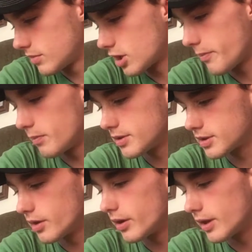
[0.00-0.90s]
a couple months
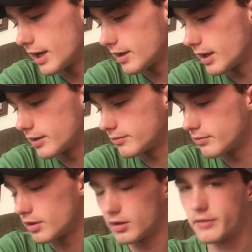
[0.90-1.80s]
ago, I only had like
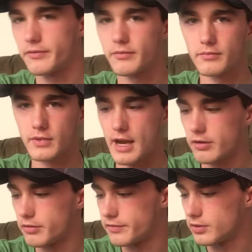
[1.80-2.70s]
enough
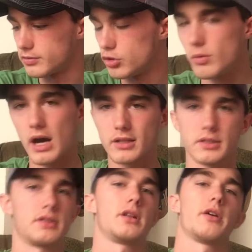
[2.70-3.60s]
tackle to fill 2
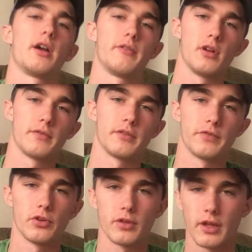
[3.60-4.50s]
boxes, and now I have enough to
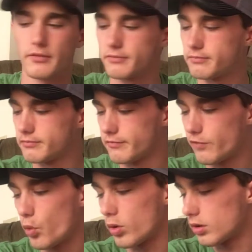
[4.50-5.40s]
fill like
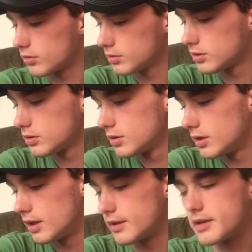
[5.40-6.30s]
4,
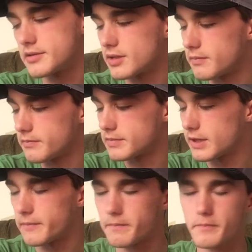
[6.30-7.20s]
and then some.
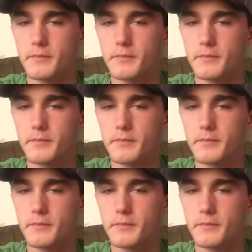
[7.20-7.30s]
So